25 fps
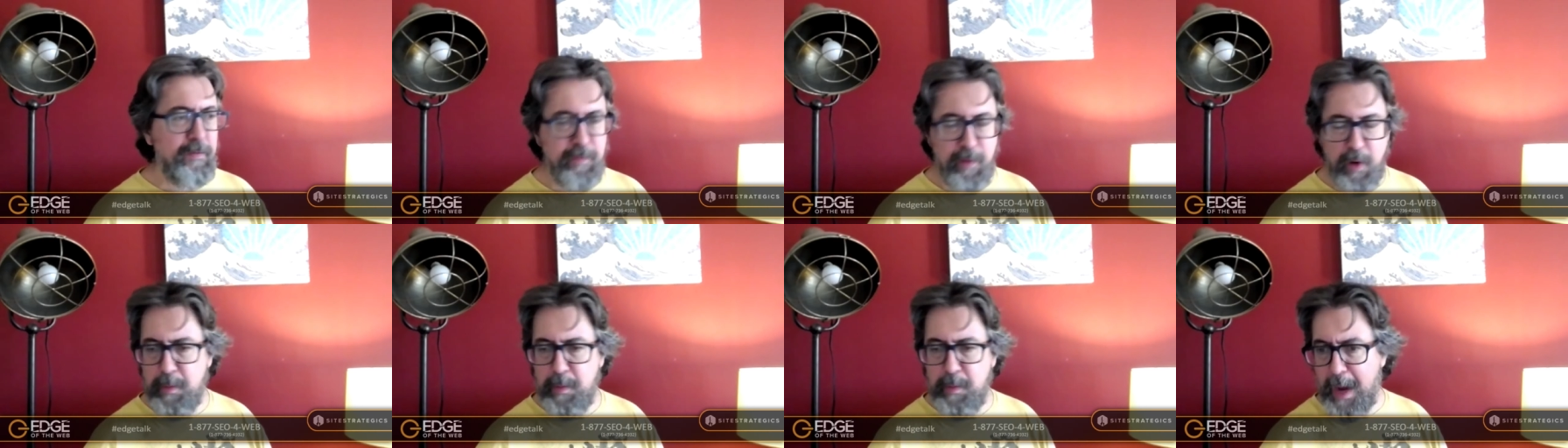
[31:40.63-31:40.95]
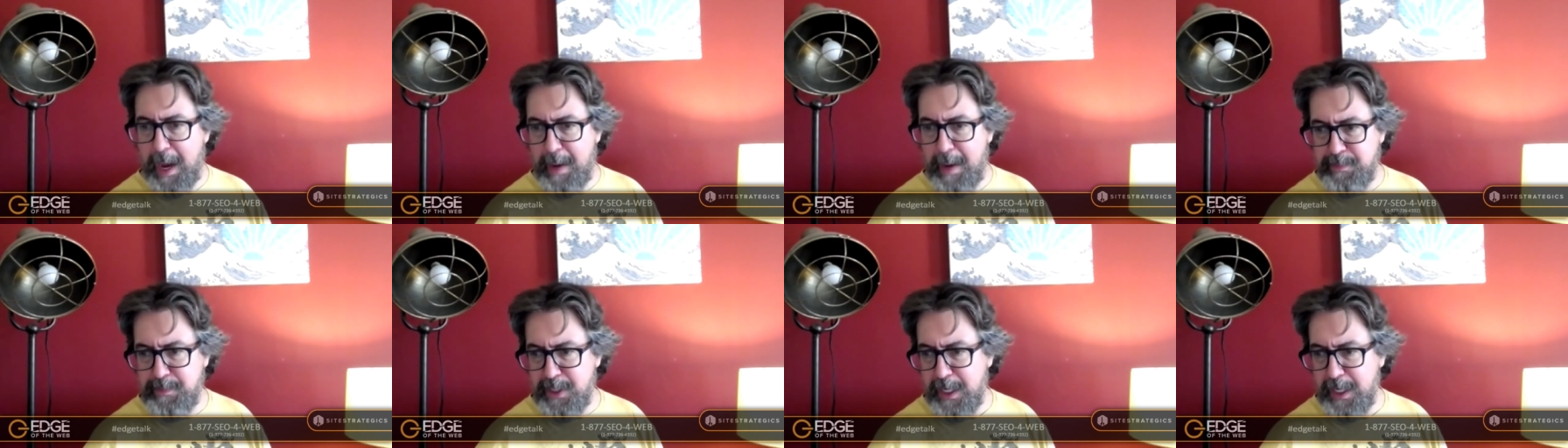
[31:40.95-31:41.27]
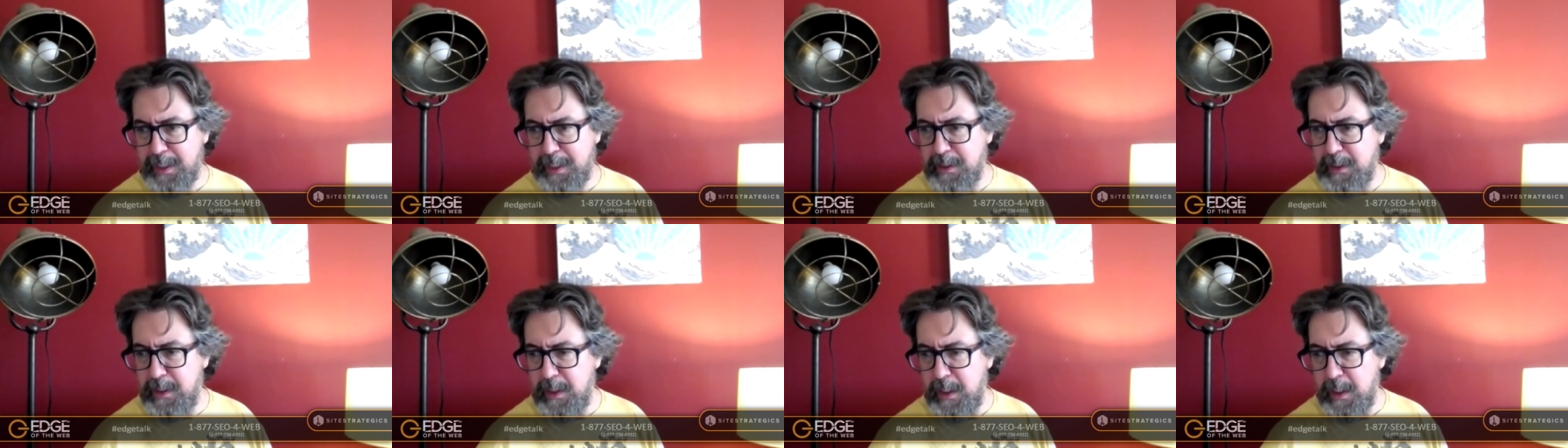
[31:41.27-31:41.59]
verb
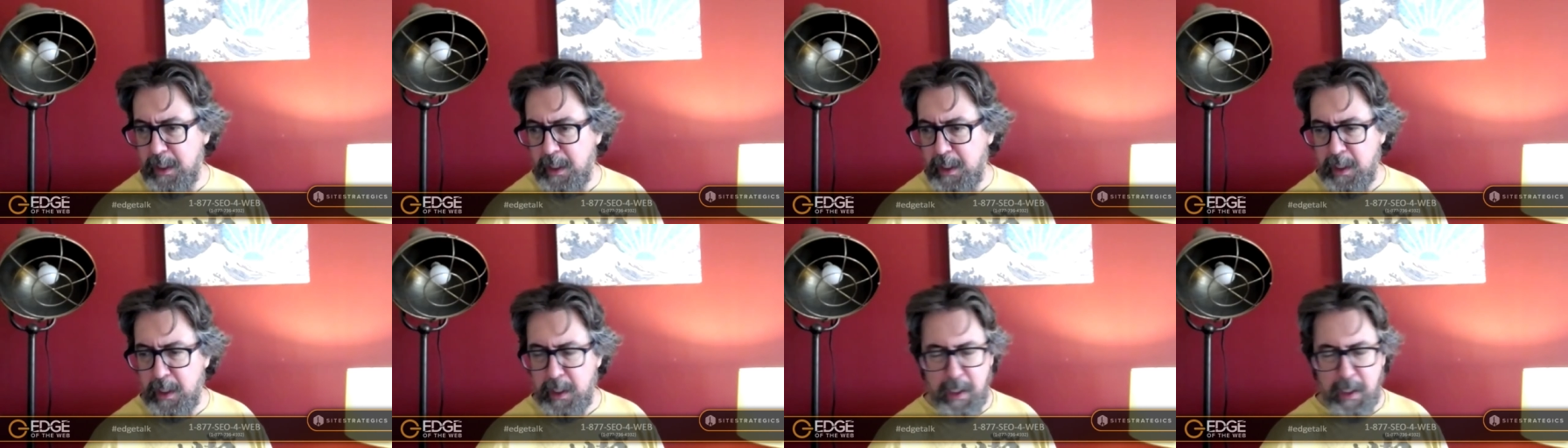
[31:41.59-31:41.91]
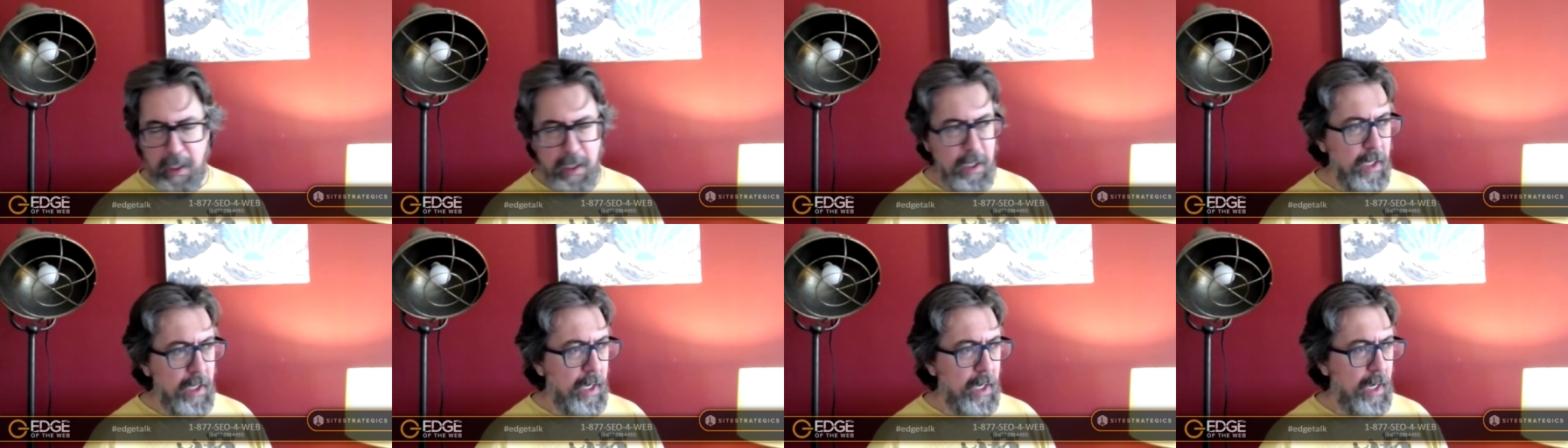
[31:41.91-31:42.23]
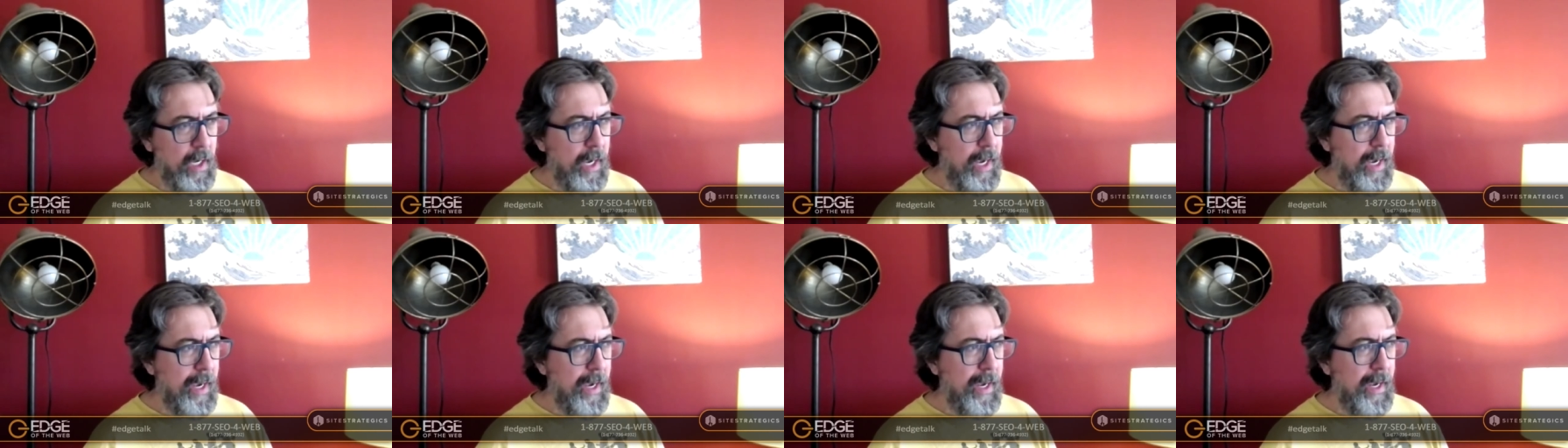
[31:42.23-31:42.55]
object. Yep.
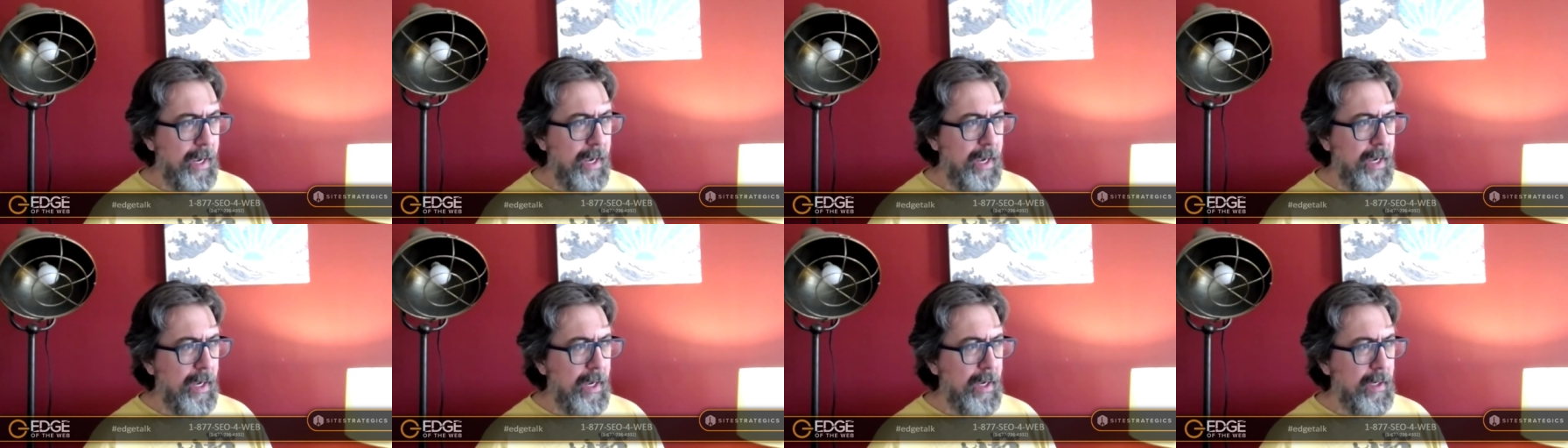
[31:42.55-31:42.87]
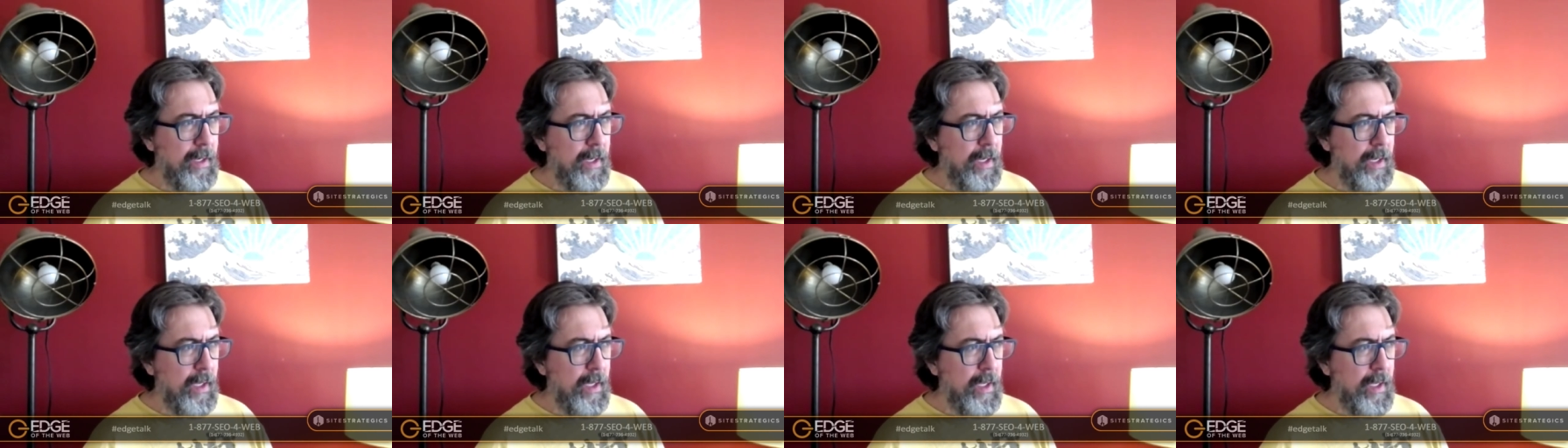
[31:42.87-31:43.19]
Uh,